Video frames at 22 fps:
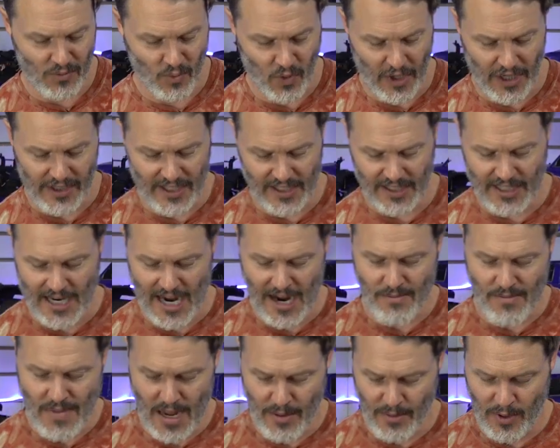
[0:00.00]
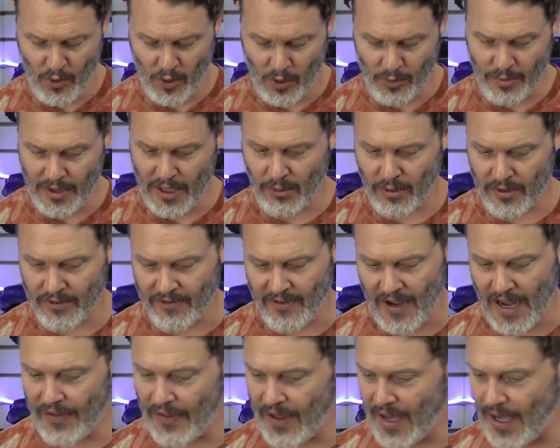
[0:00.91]
and wheeling time, maybe we'll be able to
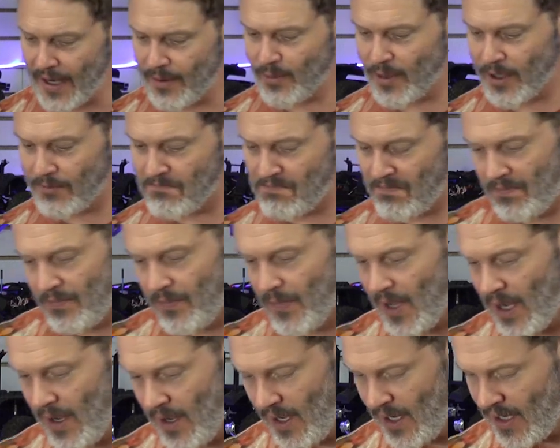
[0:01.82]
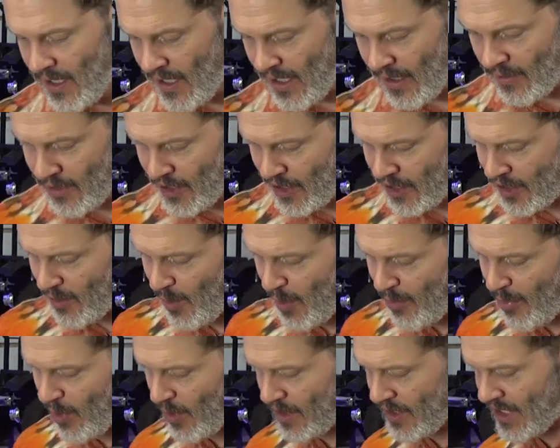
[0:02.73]
find that. But, you know, just some
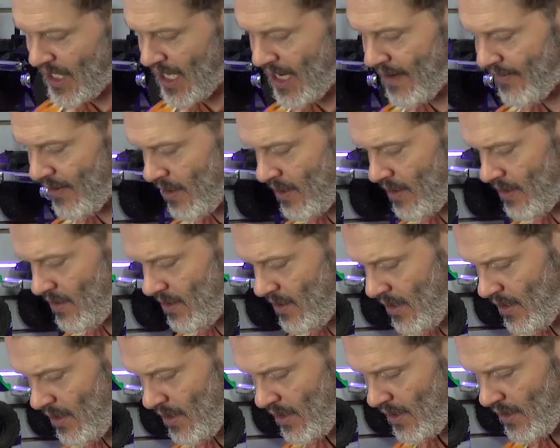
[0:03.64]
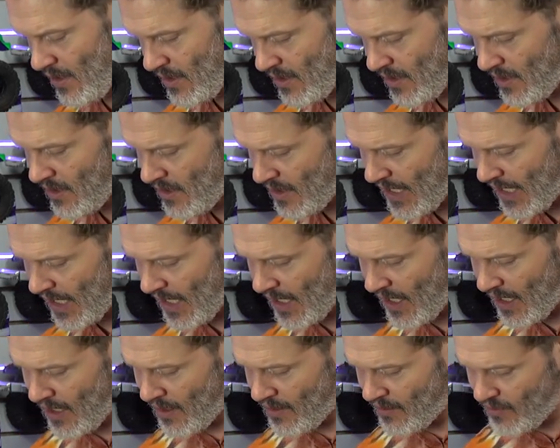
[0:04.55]
reports that I've heard.
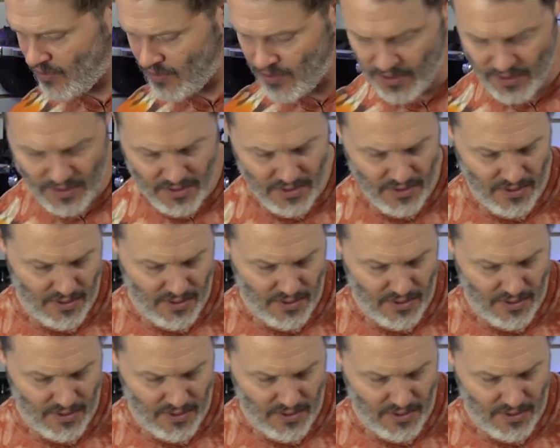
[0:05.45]
And